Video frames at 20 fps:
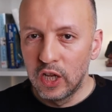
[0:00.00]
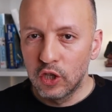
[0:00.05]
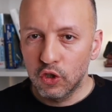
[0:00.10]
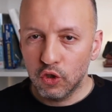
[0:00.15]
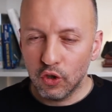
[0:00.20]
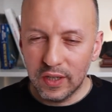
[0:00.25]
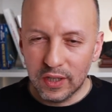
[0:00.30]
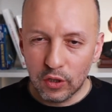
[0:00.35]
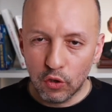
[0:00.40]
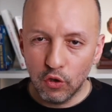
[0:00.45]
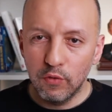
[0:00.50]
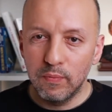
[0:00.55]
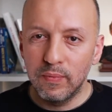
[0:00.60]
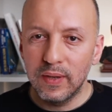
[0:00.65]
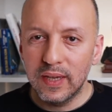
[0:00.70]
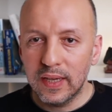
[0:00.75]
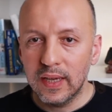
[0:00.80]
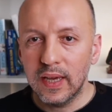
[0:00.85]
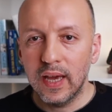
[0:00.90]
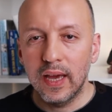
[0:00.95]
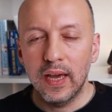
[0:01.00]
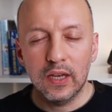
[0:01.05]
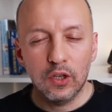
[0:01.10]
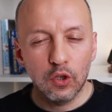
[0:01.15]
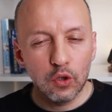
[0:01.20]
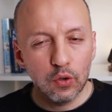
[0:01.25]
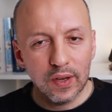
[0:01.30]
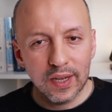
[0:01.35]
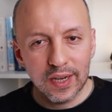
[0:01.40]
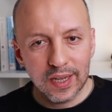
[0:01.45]
So it could be a
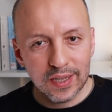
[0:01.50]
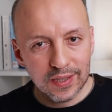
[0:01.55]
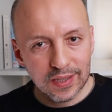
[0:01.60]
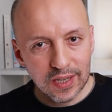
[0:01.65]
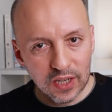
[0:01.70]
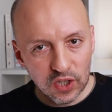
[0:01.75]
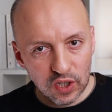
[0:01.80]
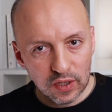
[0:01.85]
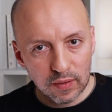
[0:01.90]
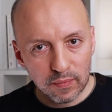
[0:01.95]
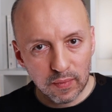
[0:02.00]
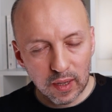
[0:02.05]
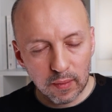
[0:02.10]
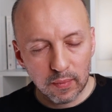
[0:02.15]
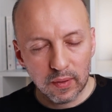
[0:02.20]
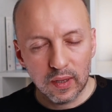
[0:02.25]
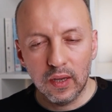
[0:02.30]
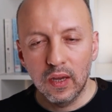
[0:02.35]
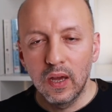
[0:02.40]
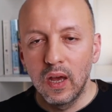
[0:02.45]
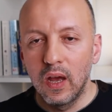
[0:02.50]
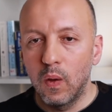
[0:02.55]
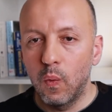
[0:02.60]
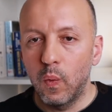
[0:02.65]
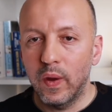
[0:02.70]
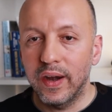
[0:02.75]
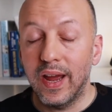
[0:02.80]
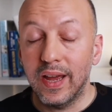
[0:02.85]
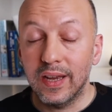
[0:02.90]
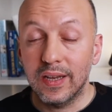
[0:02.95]
Q&A session maybe
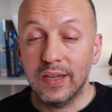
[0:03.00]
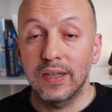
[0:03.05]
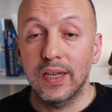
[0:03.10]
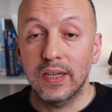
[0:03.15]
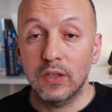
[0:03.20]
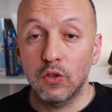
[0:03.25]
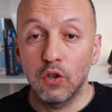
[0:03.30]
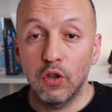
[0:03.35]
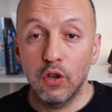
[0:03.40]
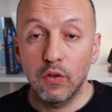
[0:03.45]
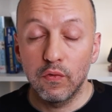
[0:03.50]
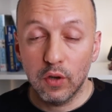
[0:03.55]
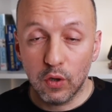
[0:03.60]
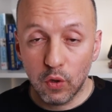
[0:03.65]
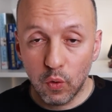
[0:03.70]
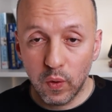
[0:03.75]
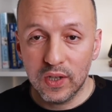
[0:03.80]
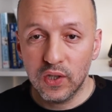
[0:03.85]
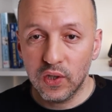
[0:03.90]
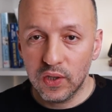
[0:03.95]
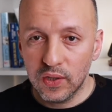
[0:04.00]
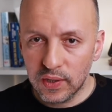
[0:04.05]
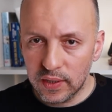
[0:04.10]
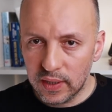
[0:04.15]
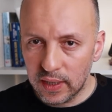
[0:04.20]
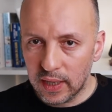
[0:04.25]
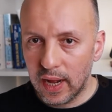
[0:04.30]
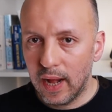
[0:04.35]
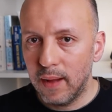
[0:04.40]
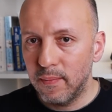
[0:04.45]
where I collect all of your questions in
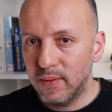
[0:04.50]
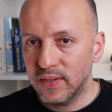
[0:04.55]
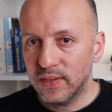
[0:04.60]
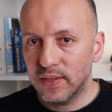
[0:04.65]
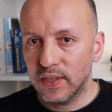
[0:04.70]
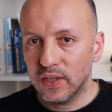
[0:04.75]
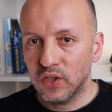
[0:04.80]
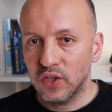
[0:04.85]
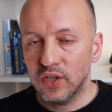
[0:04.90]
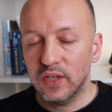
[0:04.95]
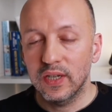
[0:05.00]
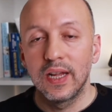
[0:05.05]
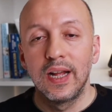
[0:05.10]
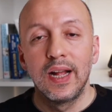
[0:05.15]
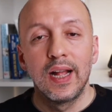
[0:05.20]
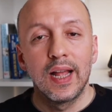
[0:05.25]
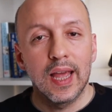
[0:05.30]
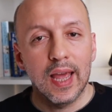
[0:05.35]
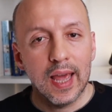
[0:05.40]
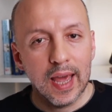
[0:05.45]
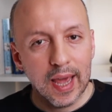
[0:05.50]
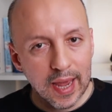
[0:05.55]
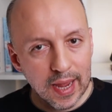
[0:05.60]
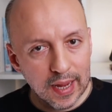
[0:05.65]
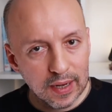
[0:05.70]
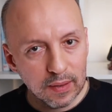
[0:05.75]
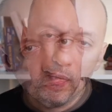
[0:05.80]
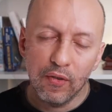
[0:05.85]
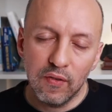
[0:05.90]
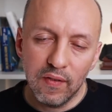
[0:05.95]
the comment section
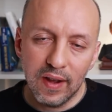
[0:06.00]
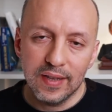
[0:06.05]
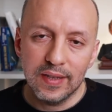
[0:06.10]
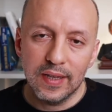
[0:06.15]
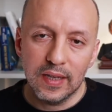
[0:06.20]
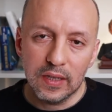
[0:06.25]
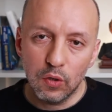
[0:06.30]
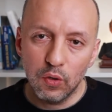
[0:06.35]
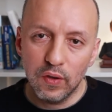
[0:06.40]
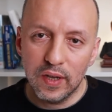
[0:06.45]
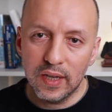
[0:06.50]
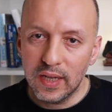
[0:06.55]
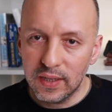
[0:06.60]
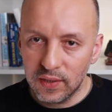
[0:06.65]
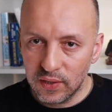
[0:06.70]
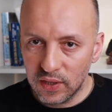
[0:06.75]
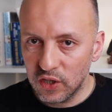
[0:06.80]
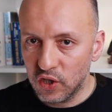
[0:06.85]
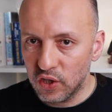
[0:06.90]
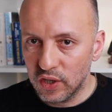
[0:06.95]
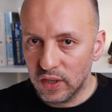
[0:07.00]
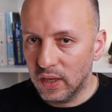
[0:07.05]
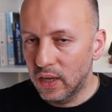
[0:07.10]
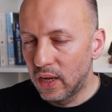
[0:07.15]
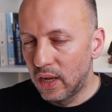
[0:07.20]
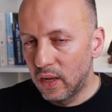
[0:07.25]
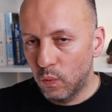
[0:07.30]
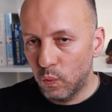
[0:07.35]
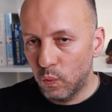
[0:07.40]
and provide a Q&A session